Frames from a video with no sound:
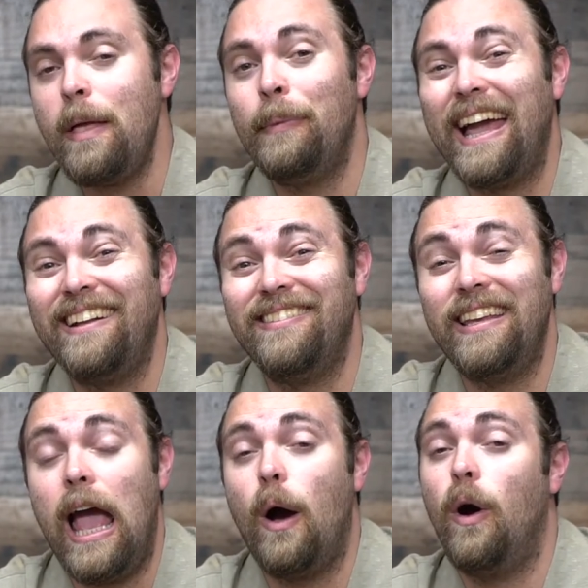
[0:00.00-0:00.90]
but I could
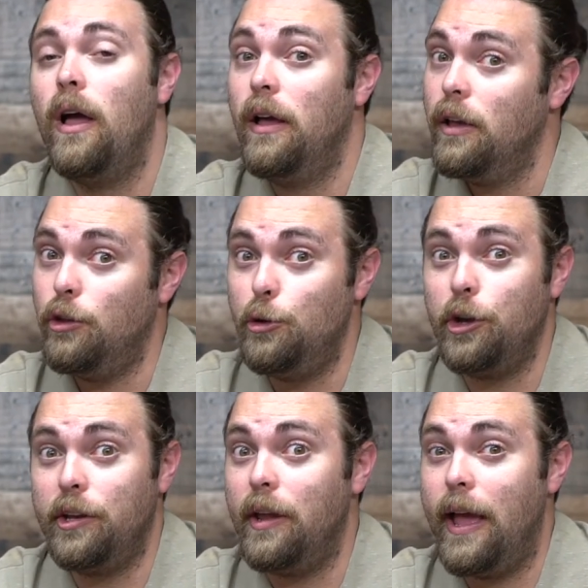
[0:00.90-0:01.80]
see how you
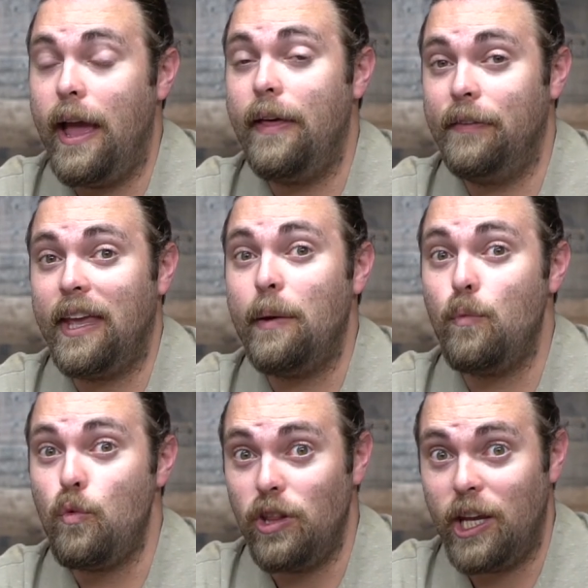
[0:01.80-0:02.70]
could end the
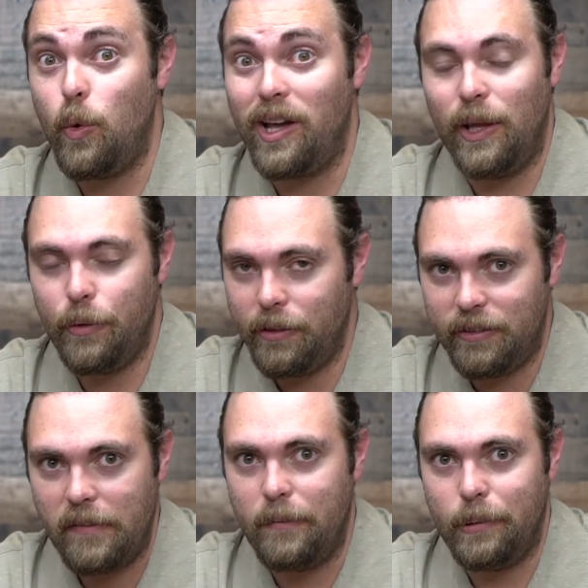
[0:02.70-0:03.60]
game really quickly with a
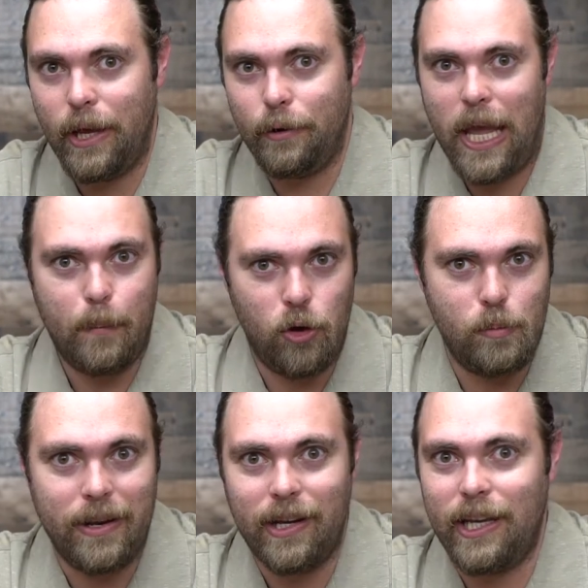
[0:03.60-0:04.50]
seven player game where you
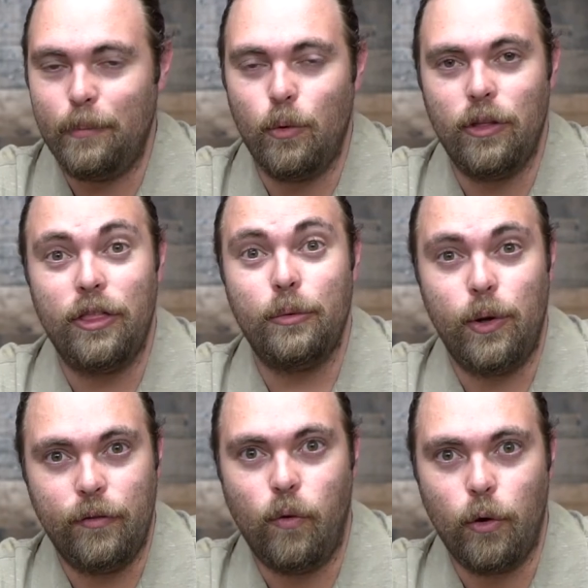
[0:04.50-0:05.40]
might not get more than three
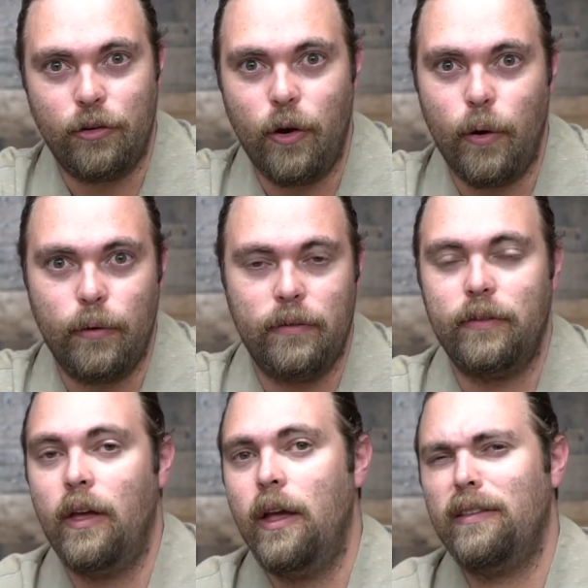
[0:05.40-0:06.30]
or four
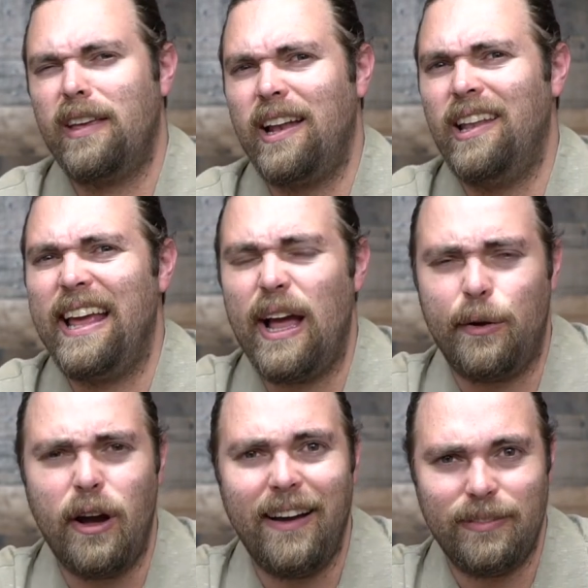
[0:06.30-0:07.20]
turns. It's kind of like how
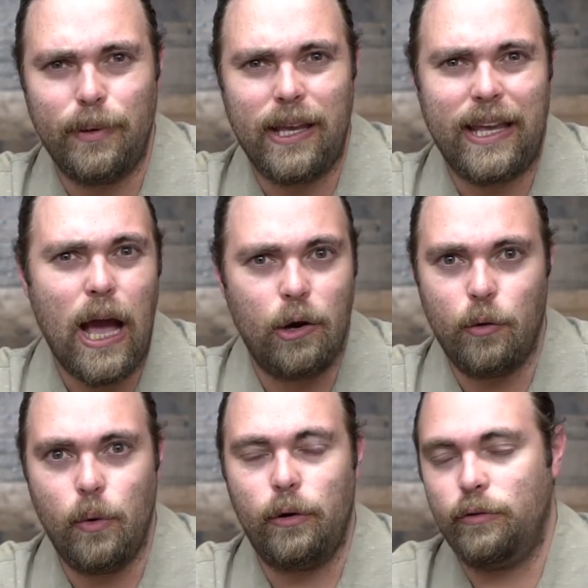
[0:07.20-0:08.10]
Cosmic Encounter
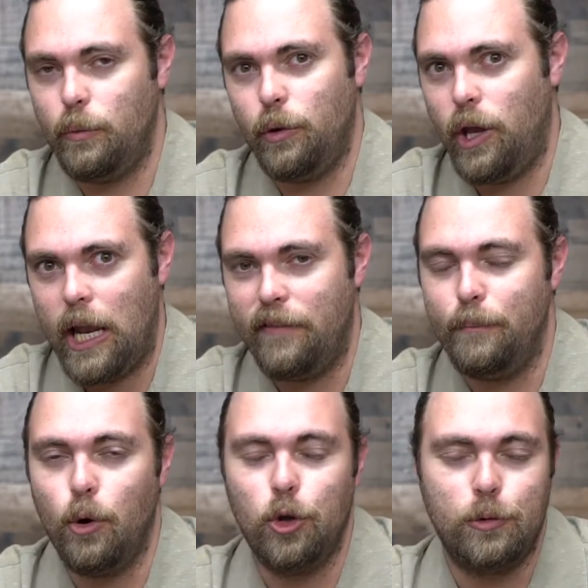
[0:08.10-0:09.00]
works, where you're going to have
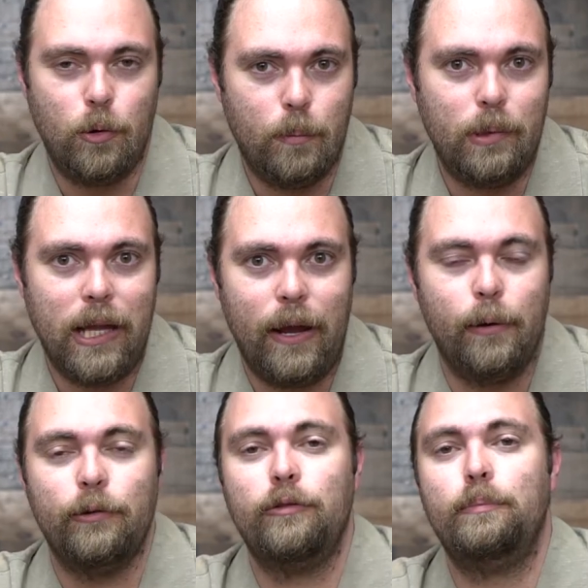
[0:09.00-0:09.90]
multiple
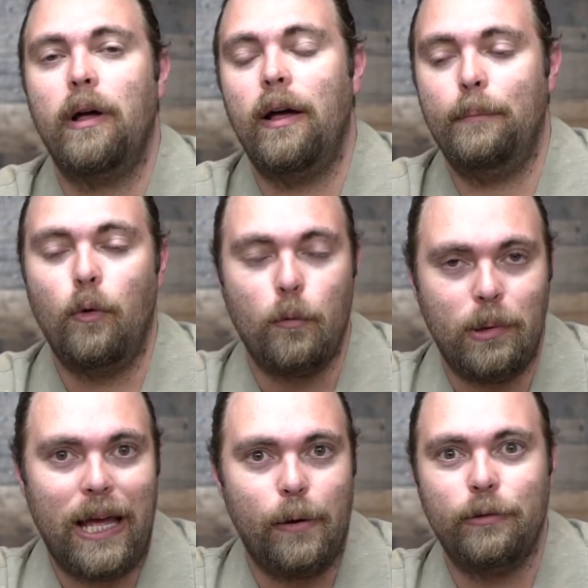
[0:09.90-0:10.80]
players. Uh, more
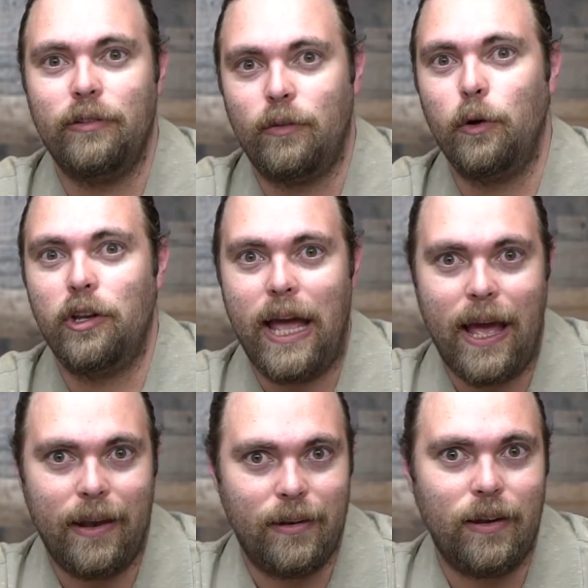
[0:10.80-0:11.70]
players is going to
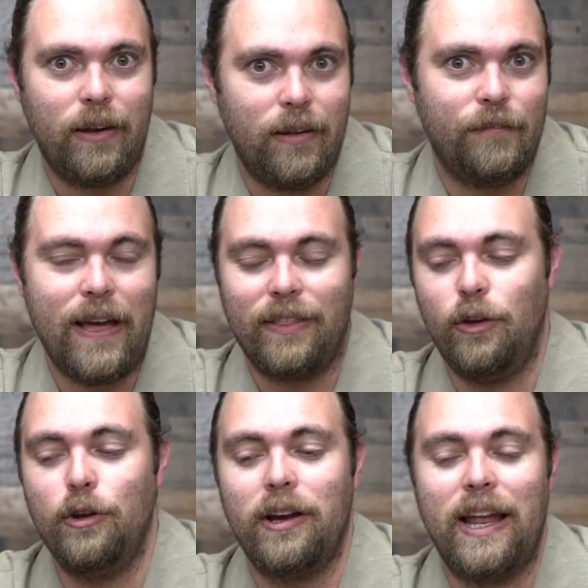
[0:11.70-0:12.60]
end in the fact that
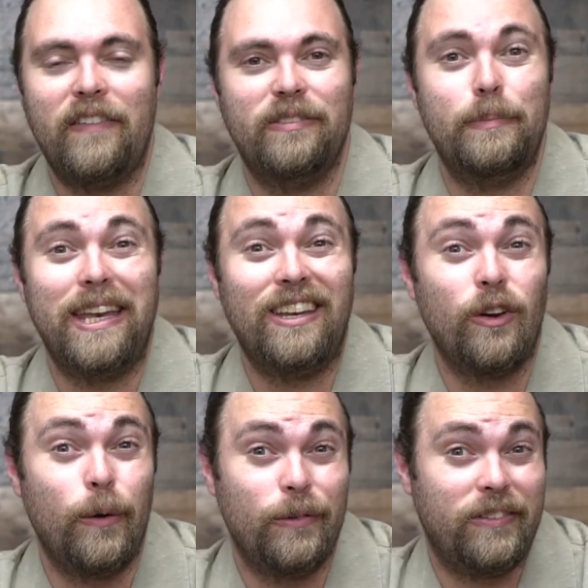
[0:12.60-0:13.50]
you're not going to have as many
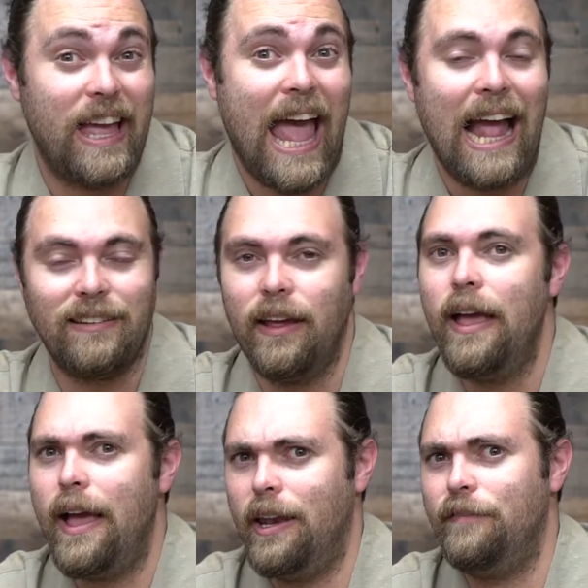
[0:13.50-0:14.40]
turns to act.
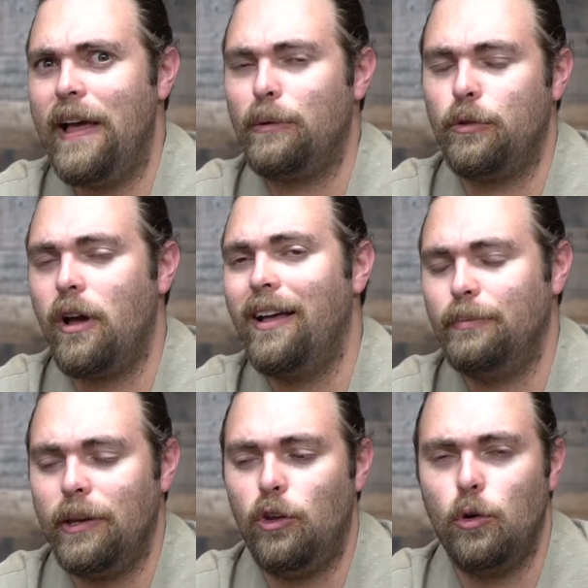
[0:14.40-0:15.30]
And in fact, with
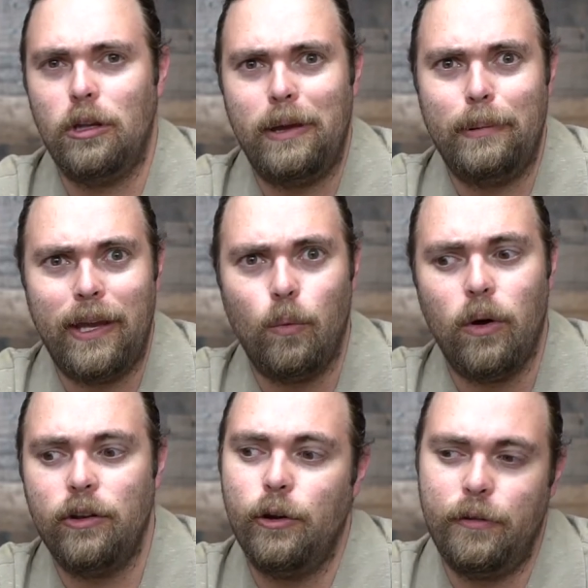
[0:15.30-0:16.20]
Cosmic, you only maybe get
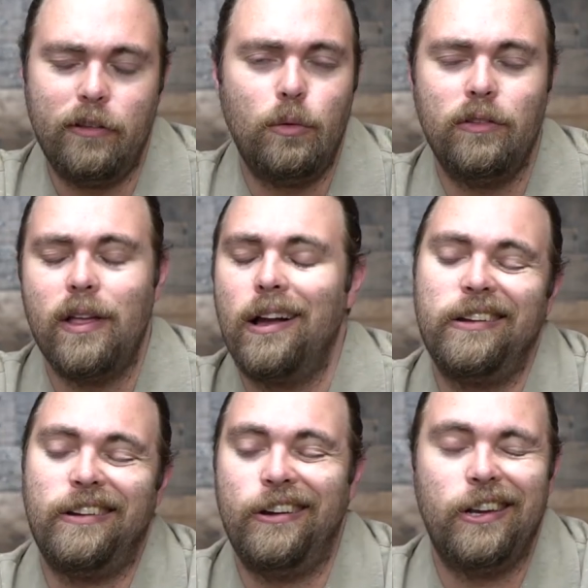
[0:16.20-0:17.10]
one turn. This one's not
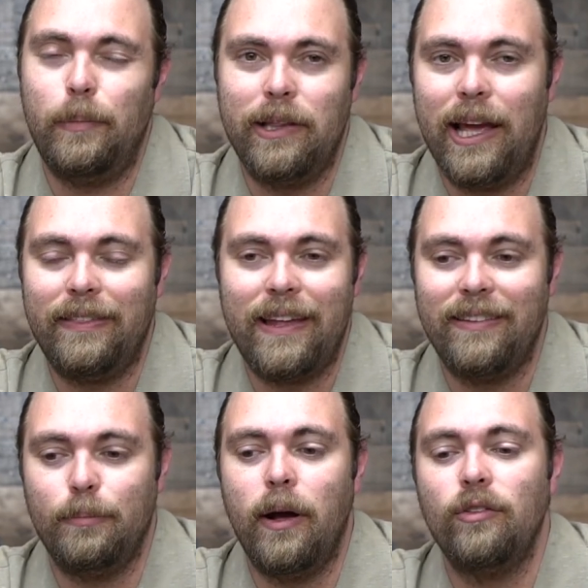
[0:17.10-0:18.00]
going to be like that
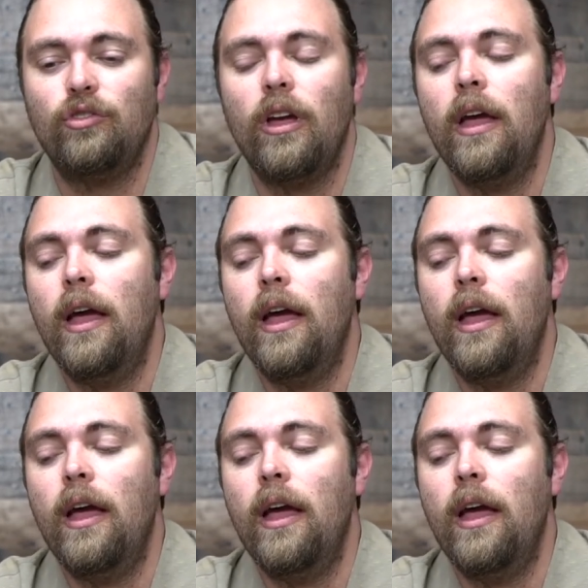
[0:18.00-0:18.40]
as much.